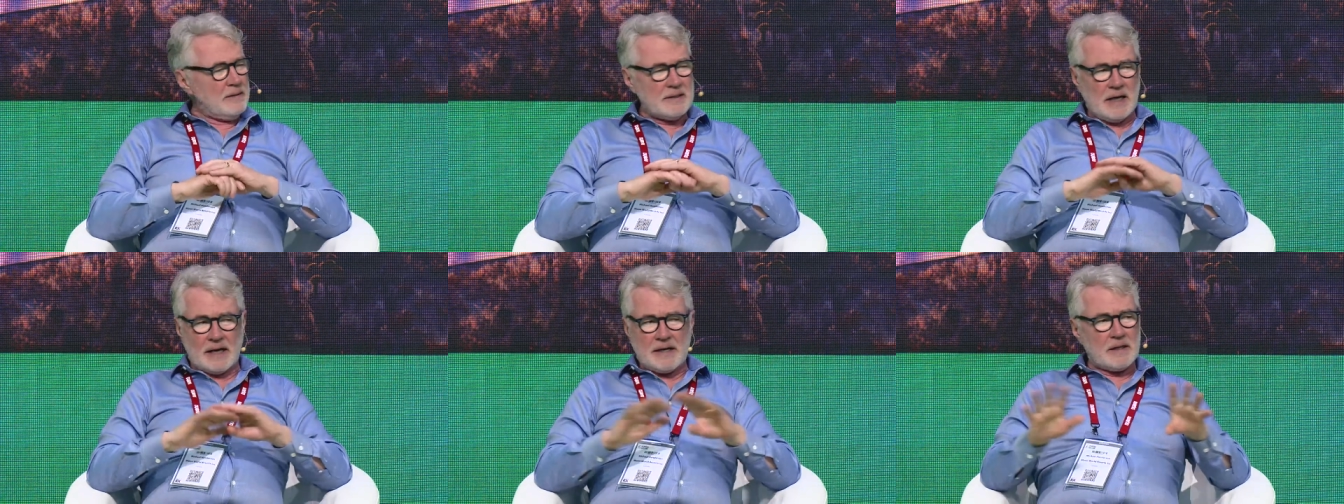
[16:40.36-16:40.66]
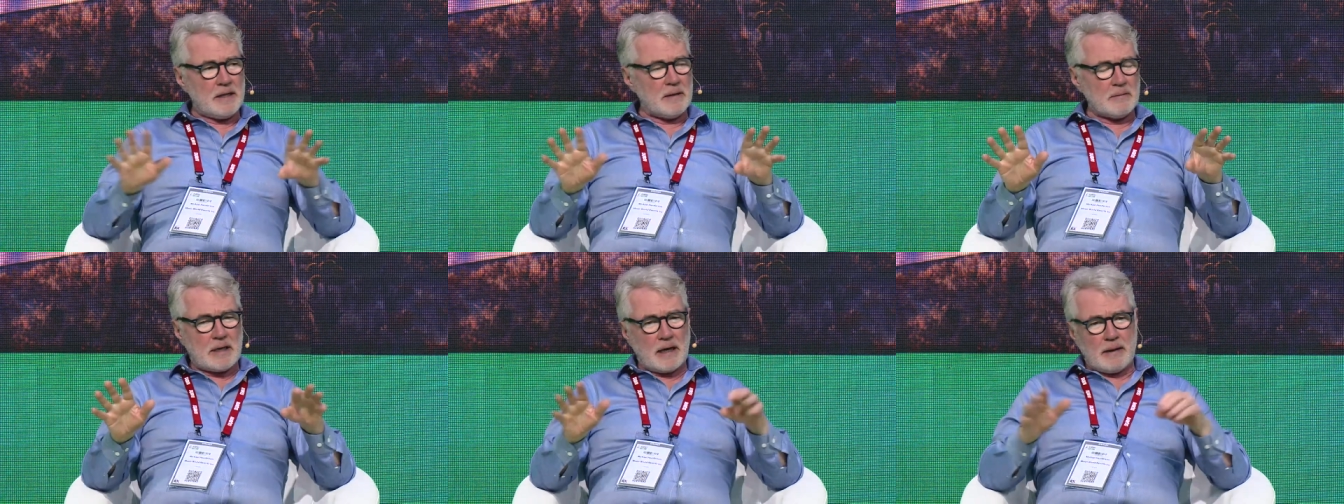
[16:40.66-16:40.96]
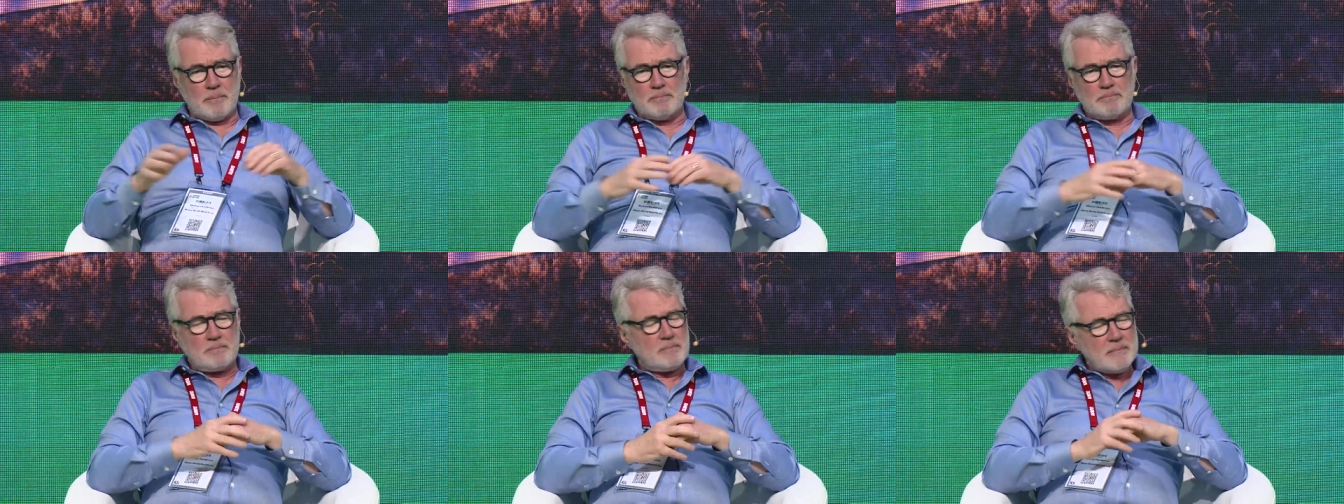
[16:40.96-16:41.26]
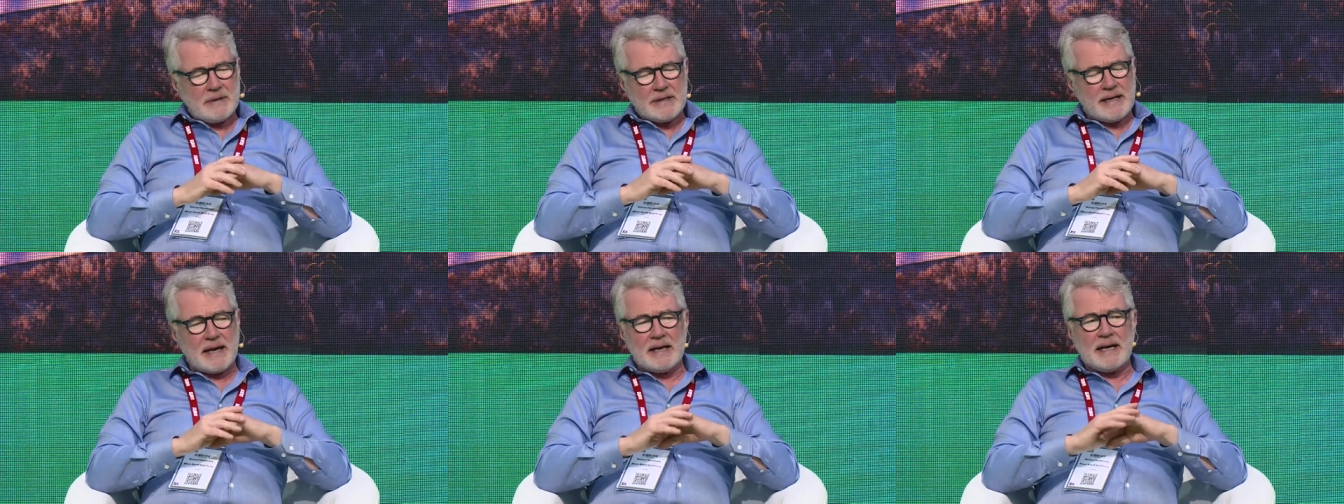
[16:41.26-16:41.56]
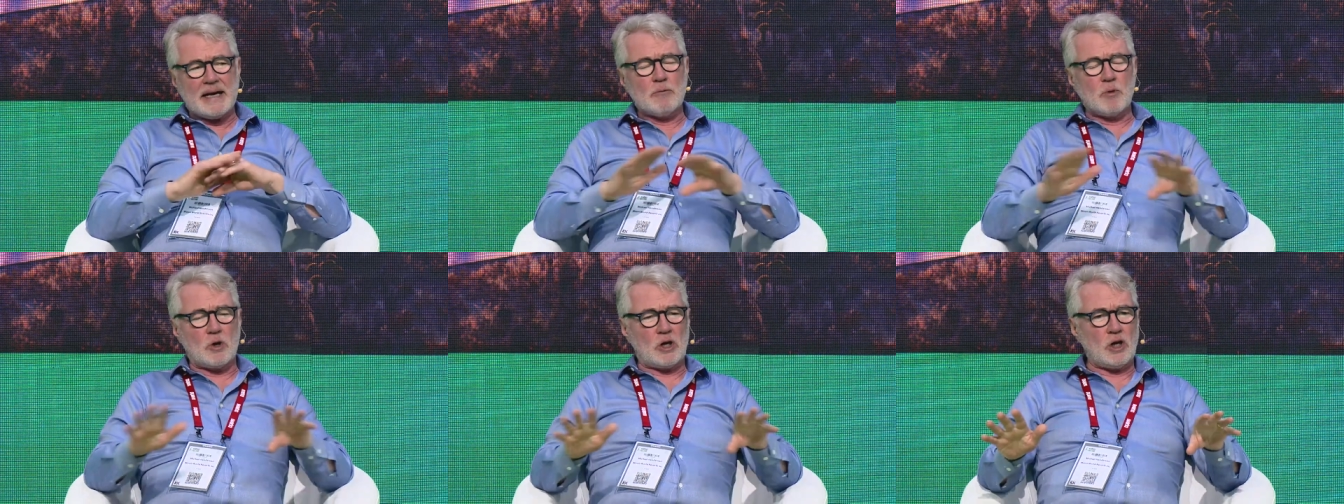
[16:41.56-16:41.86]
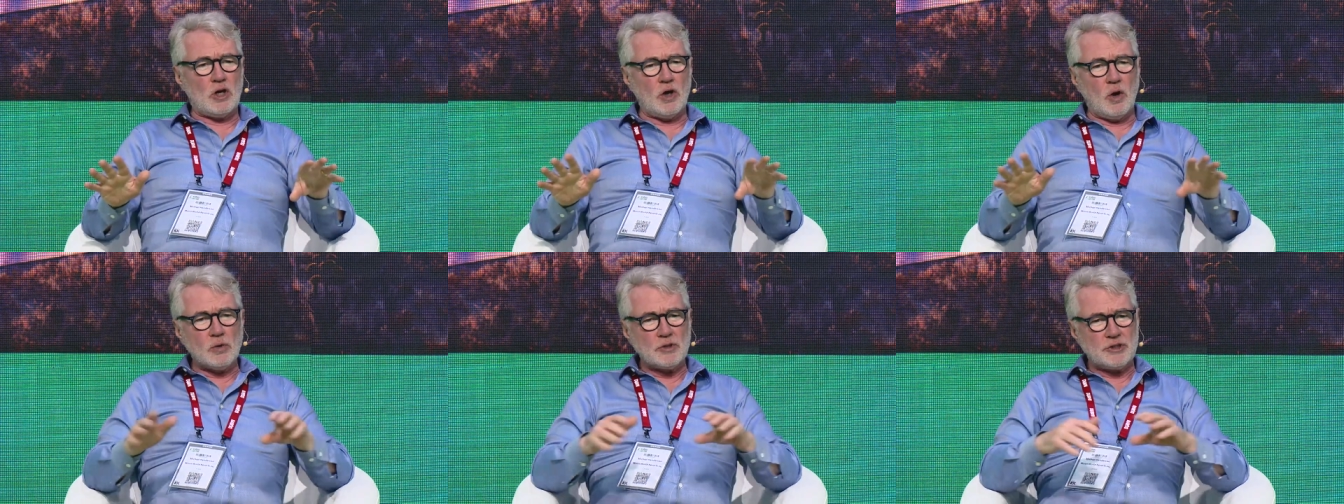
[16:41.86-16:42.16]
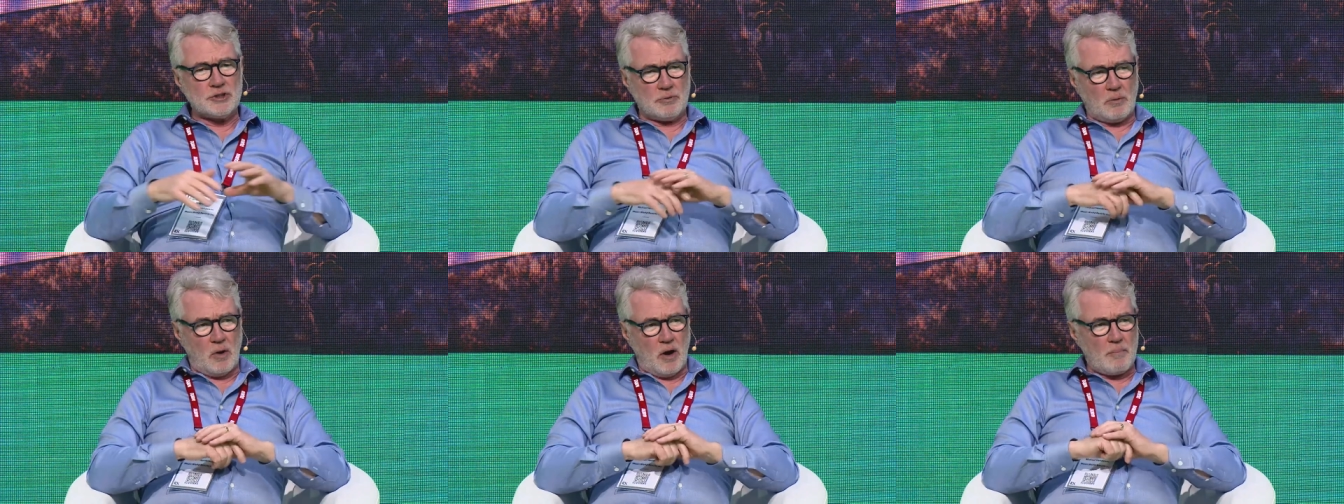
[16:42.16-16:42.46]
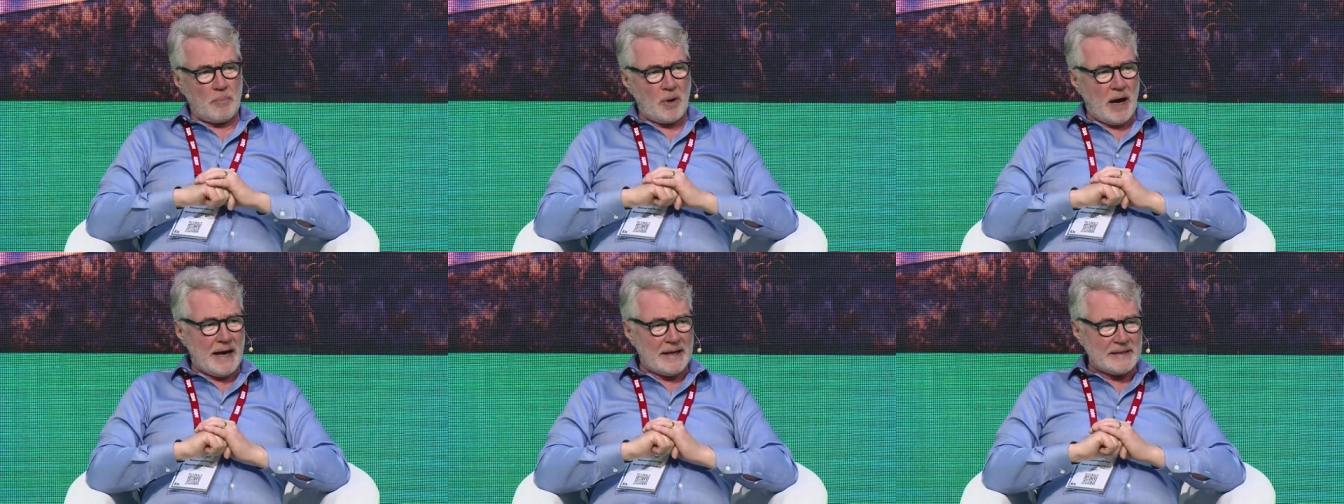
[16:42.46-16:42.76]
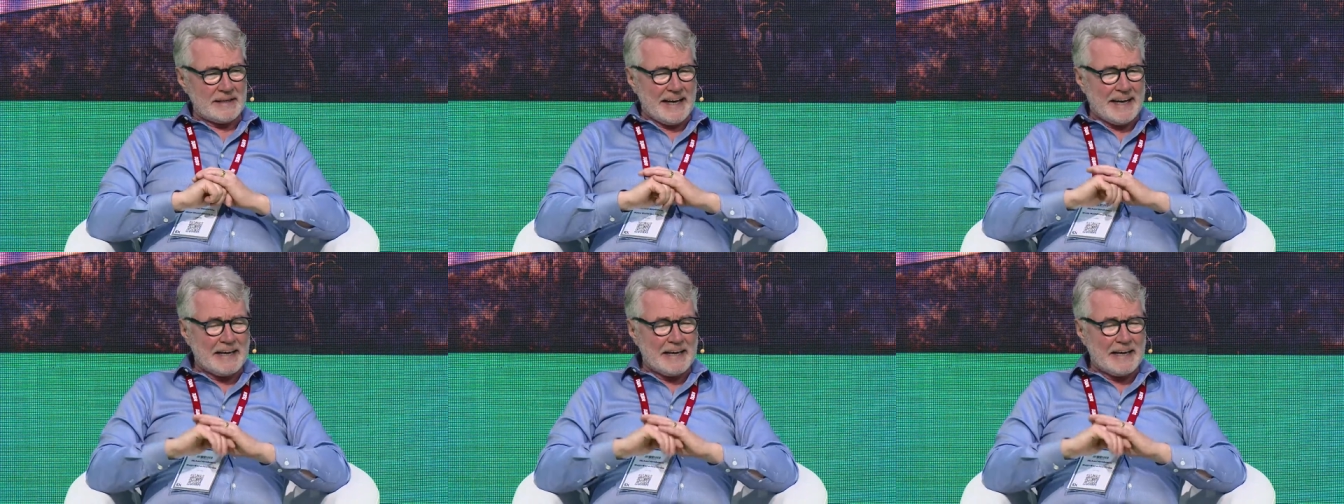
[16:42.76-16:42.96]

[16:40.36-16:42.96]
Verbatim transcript: none of them can get anywhere close to our brand.